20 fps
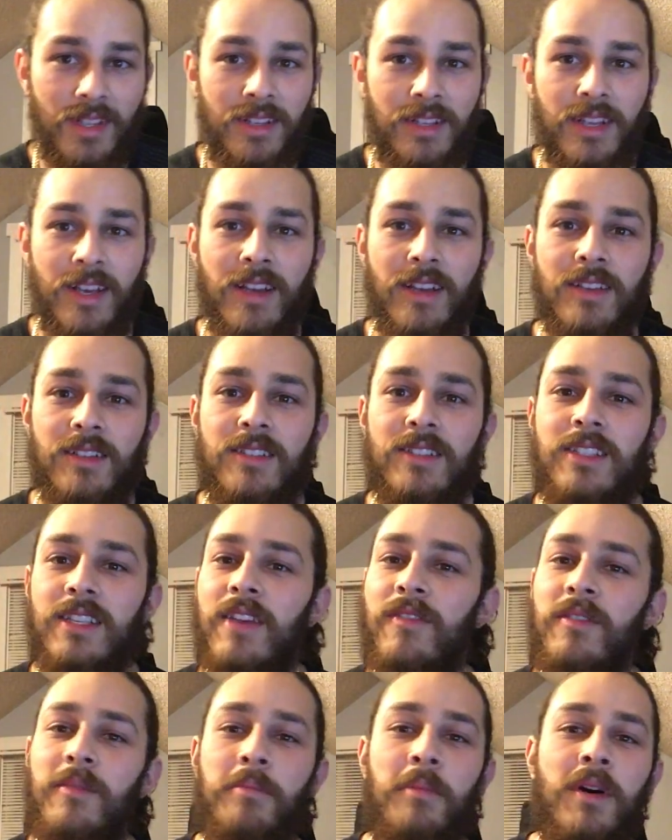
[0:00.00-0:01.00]
yeah,
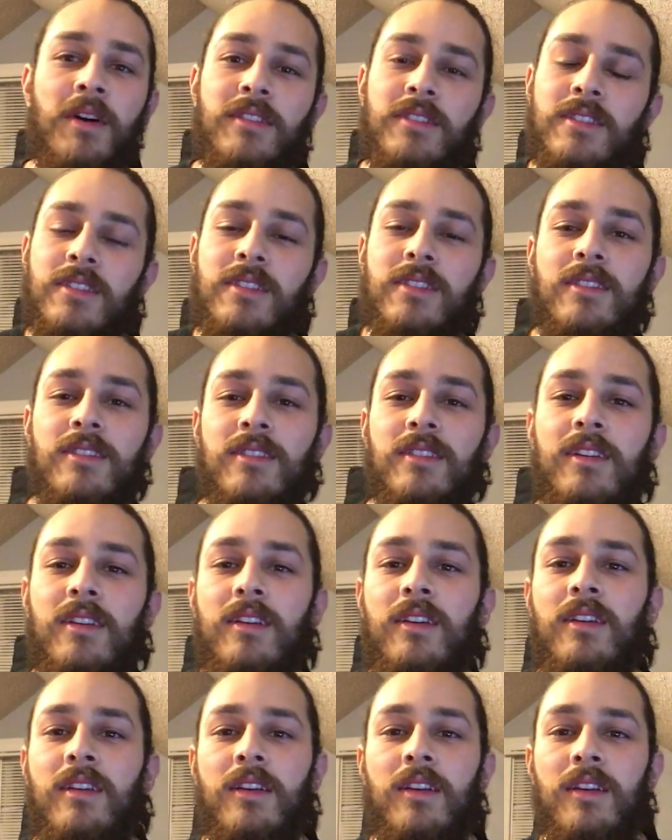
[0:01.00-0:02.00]
7 months
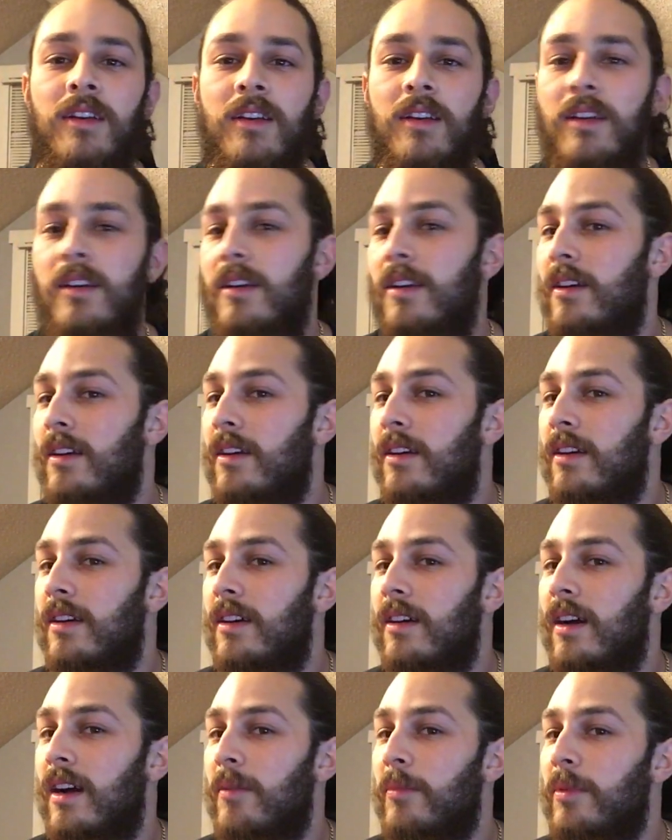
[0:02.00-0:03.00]

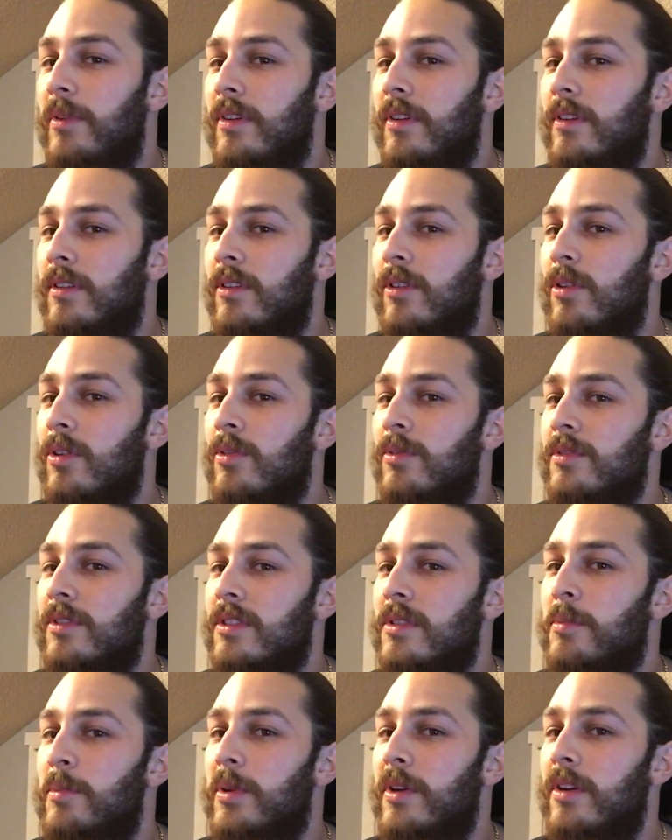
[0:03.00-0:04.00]
I've been growing
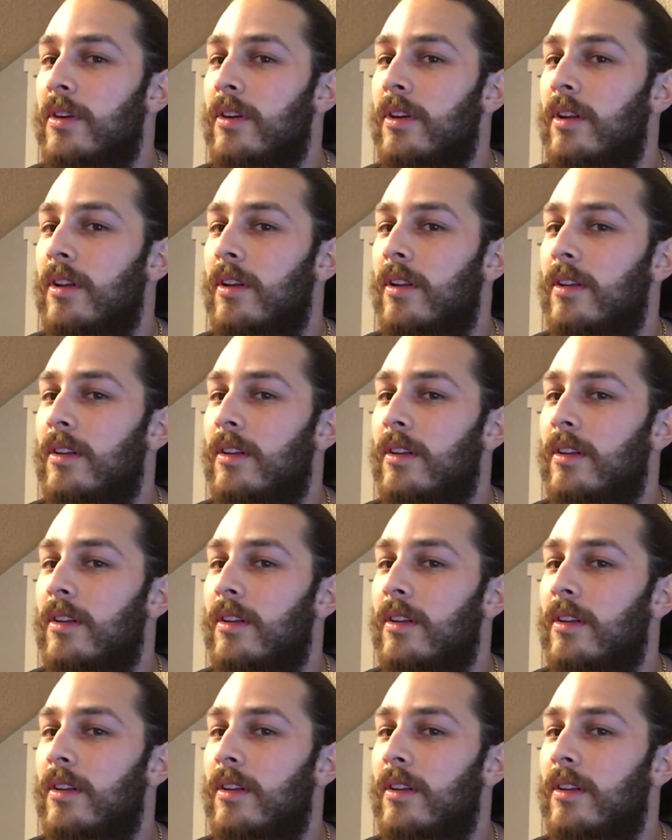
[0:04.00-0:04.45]
this beard,